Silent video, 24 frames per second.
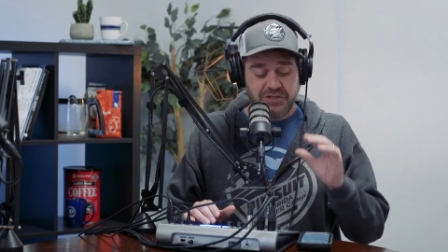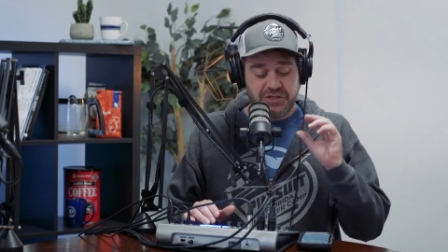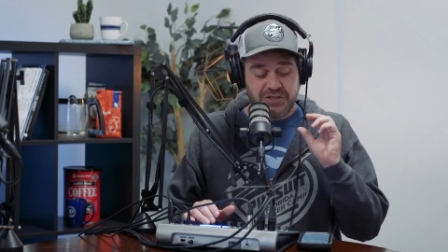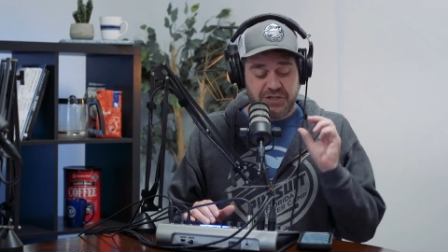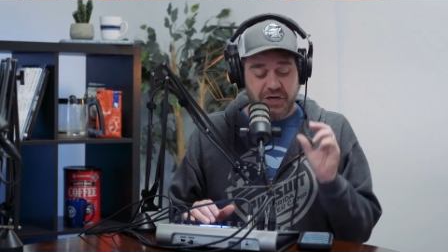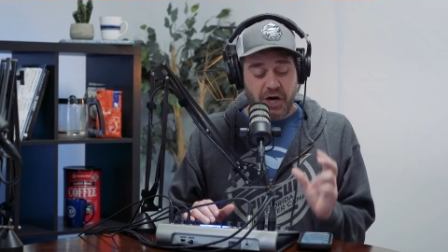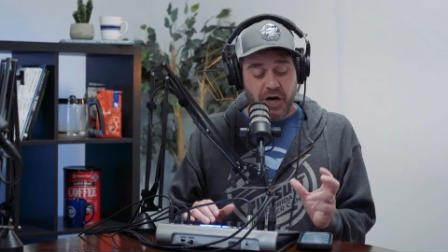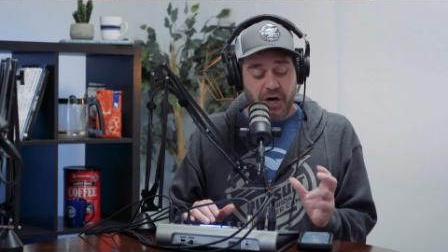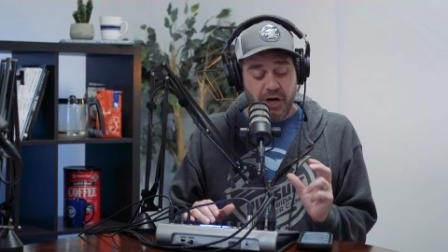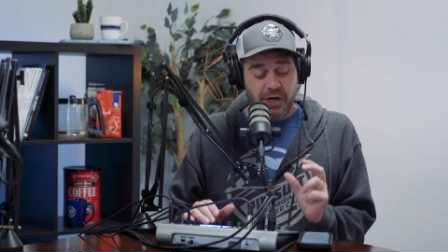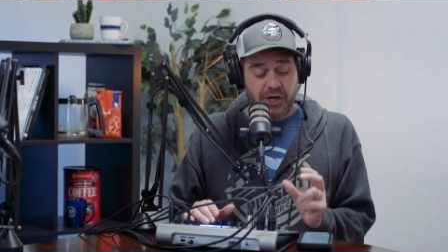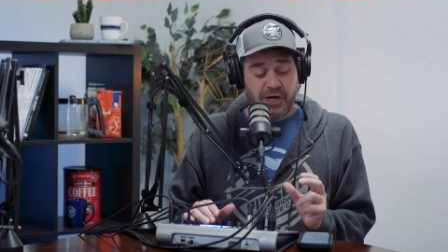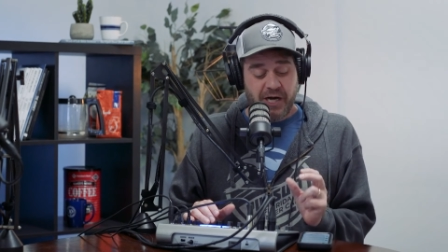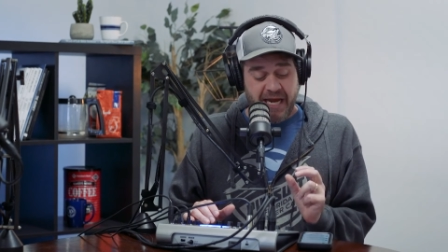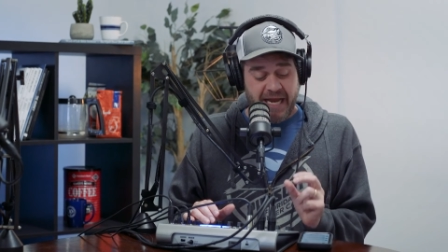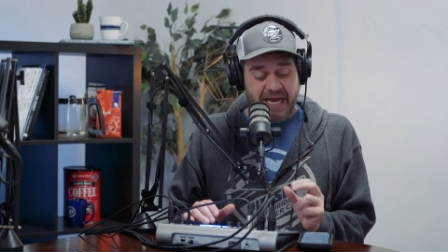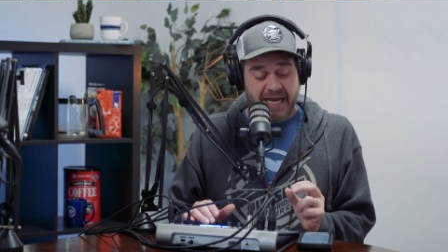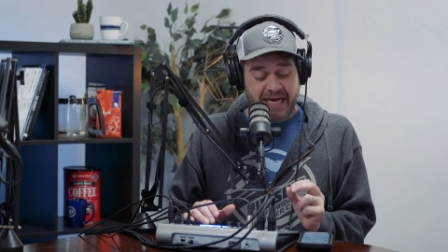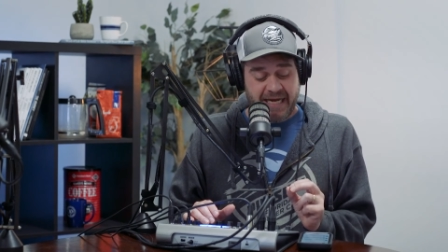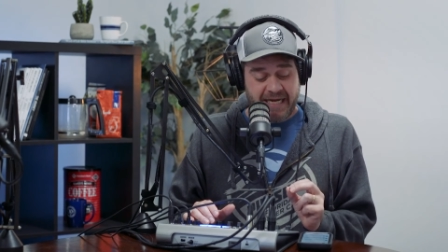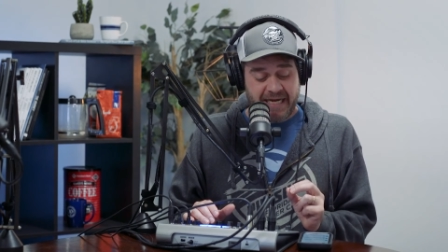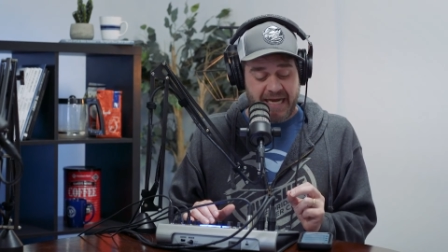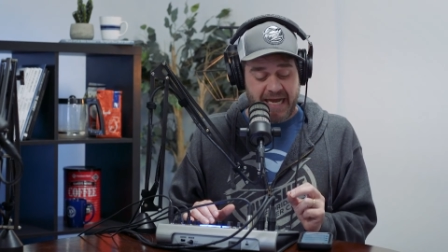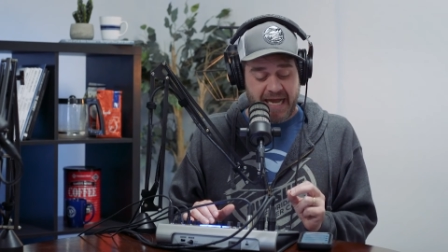
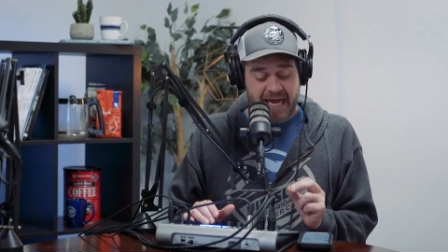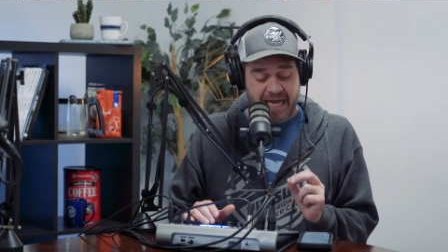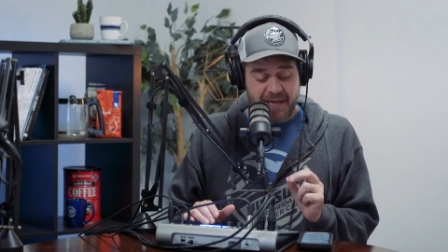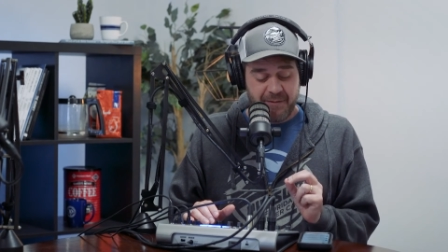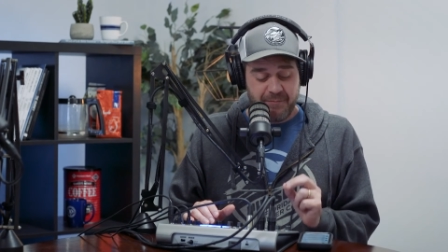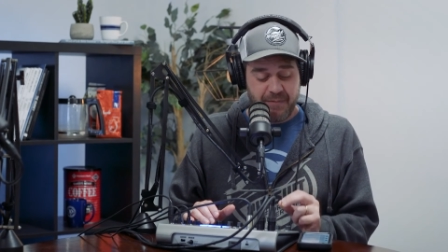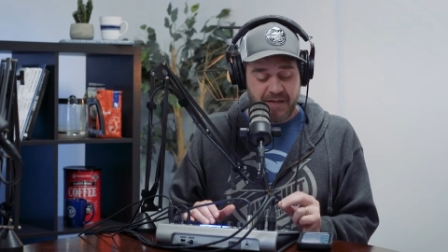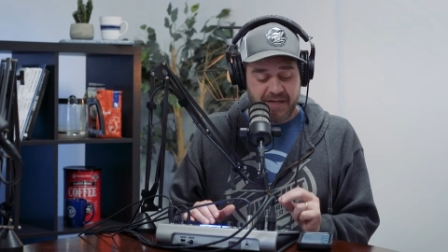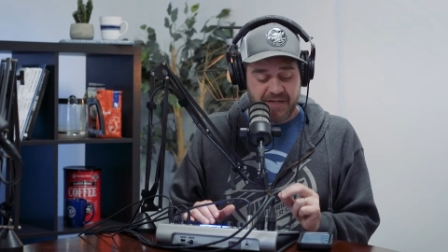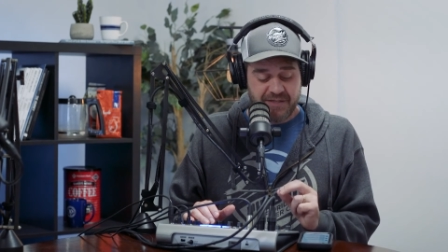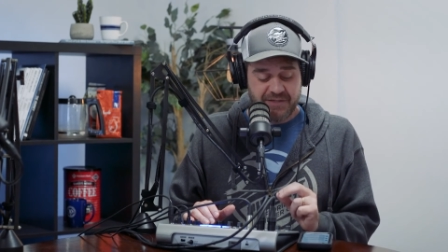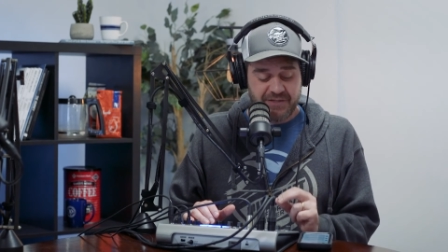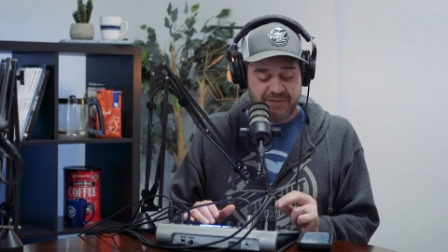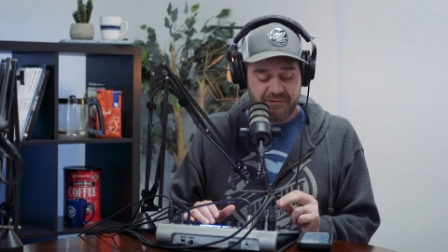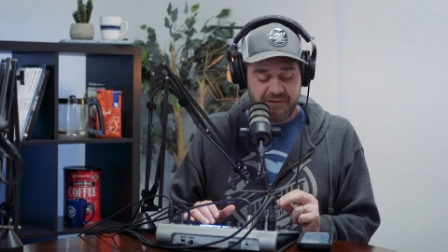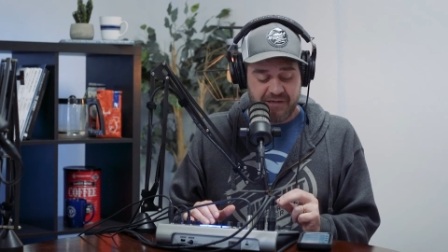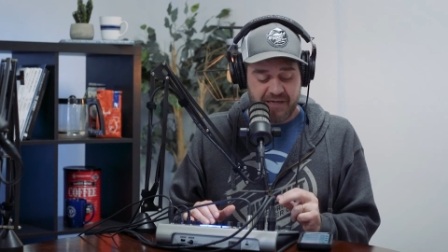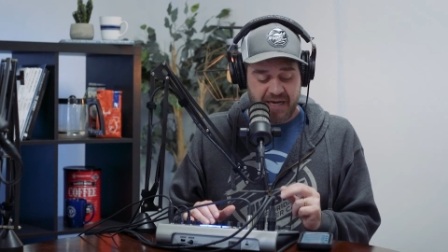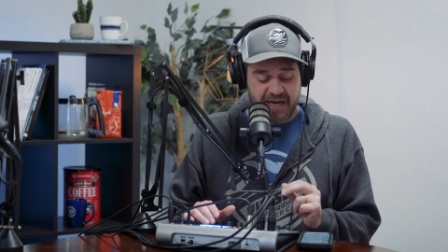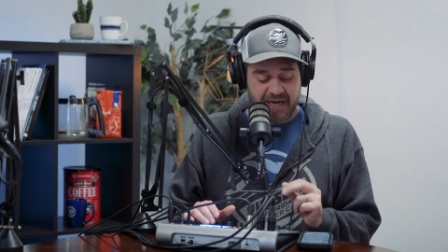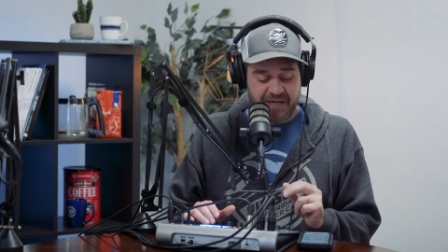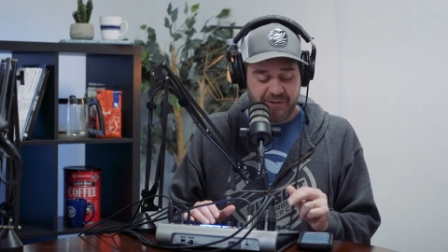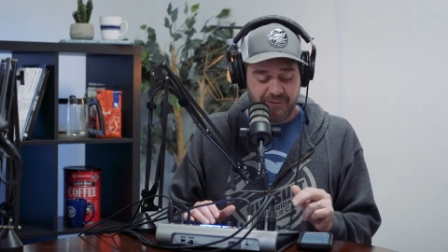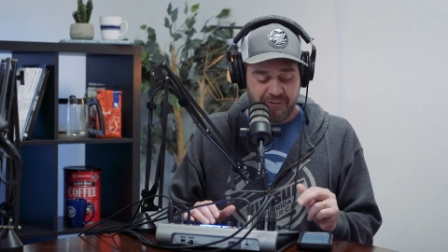during a ministry
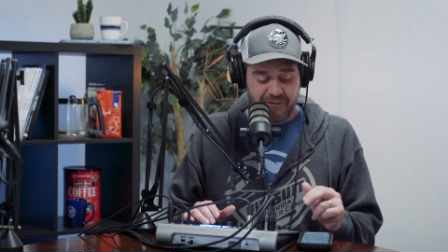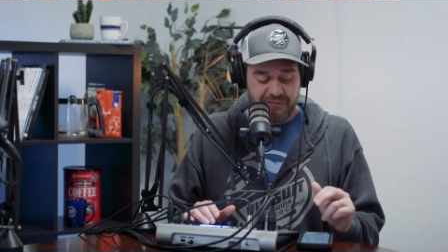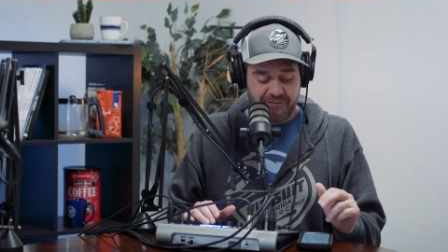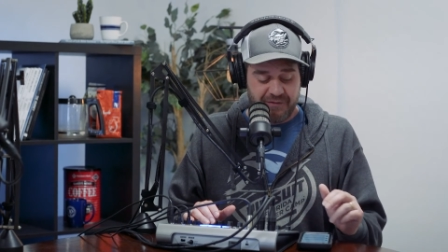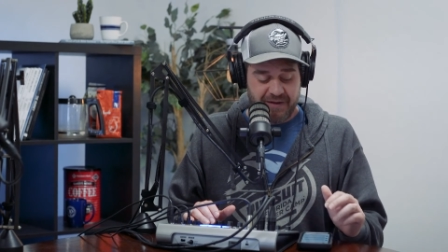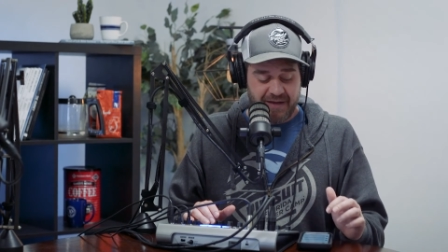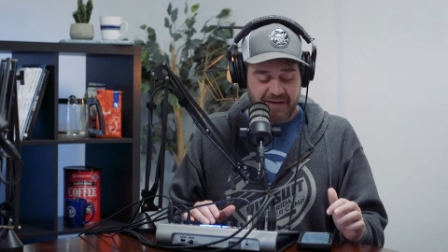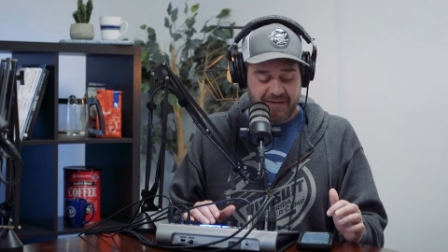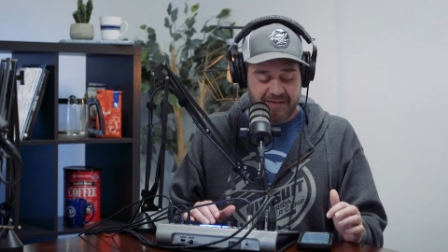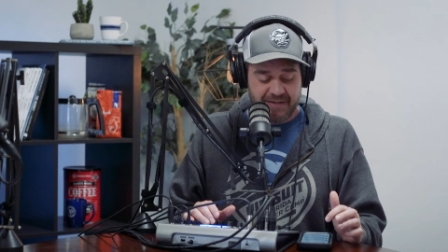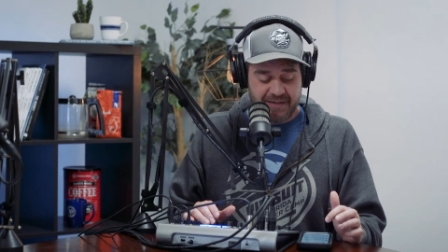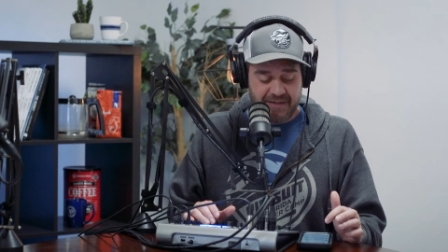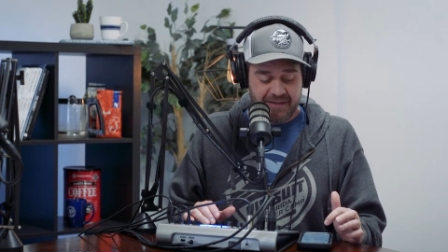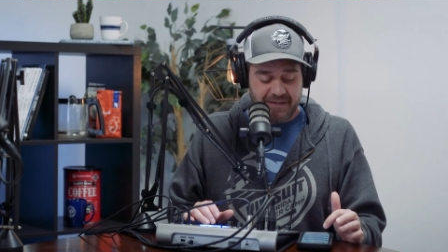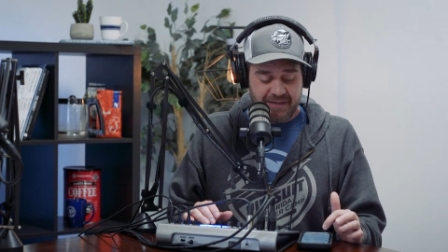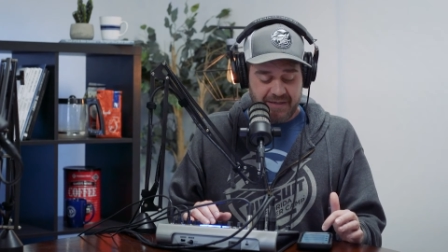night or event